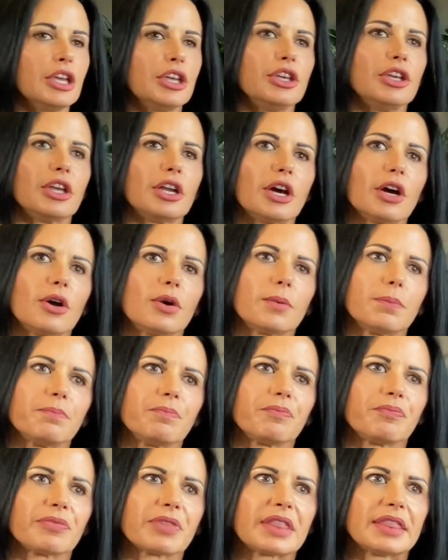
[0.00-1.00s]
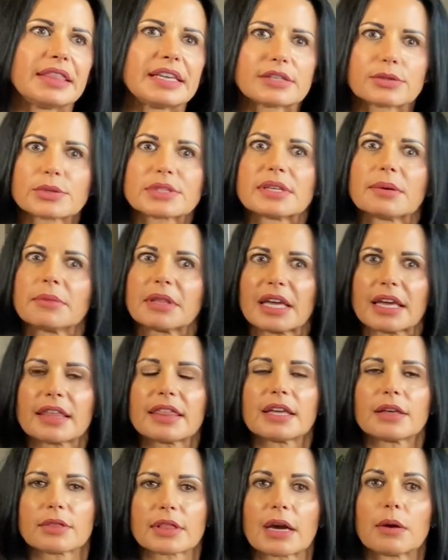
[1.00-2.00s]
this was something I
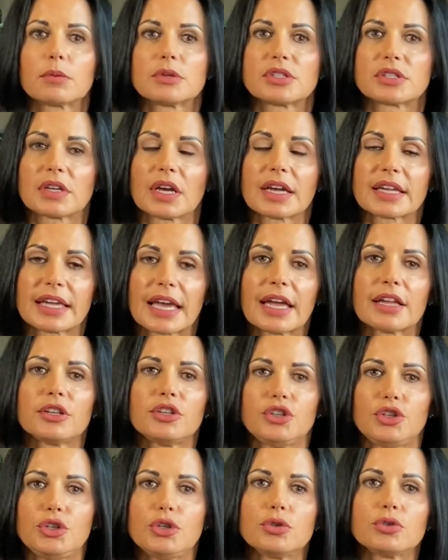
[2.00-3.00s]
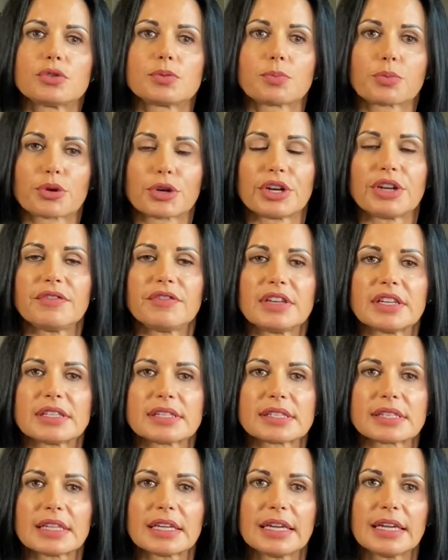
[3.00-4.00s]
think that was, again, used
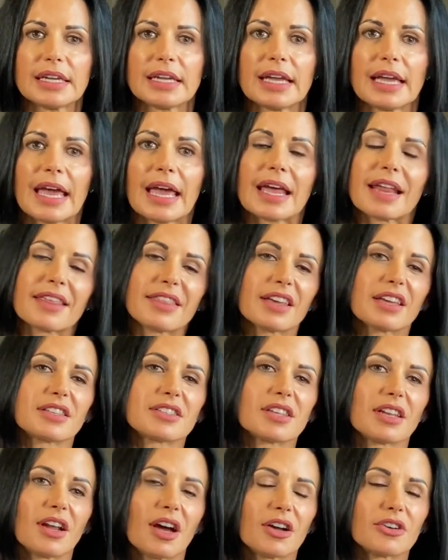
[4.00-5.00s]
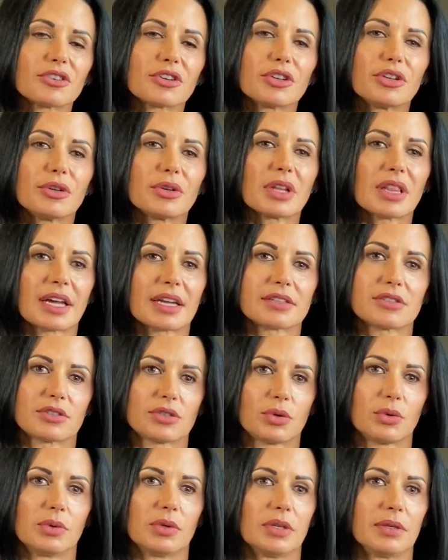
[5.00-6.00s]
previously, and I think it's an underutilized
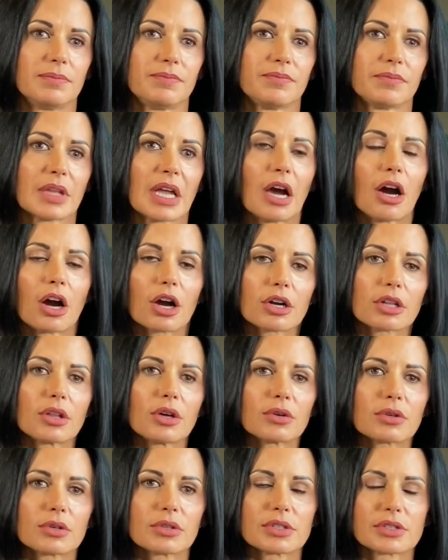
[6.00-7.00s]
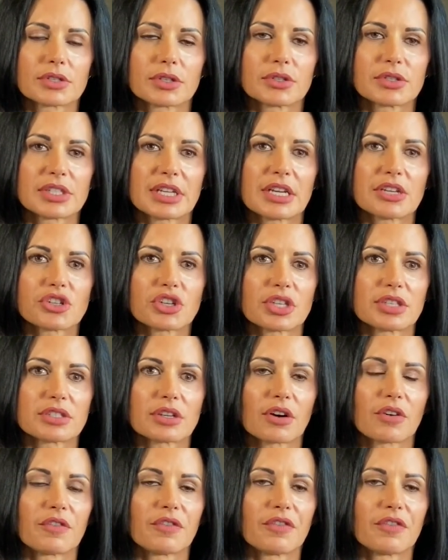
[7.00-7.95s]
tool. Our local associations are